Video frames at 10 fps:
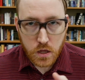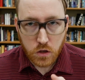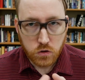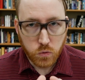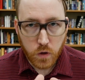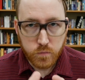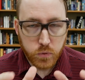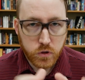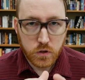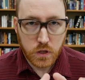And so I've
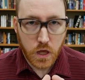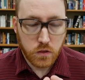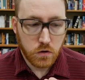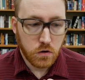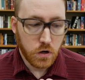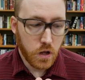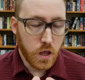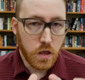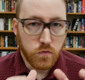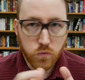put together
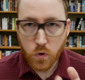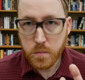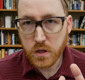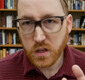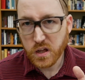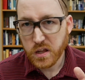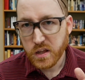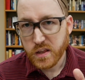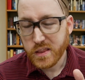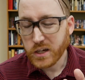a formula
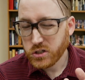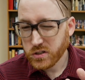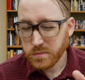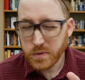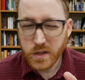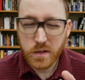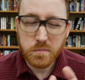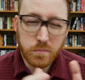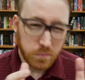that should be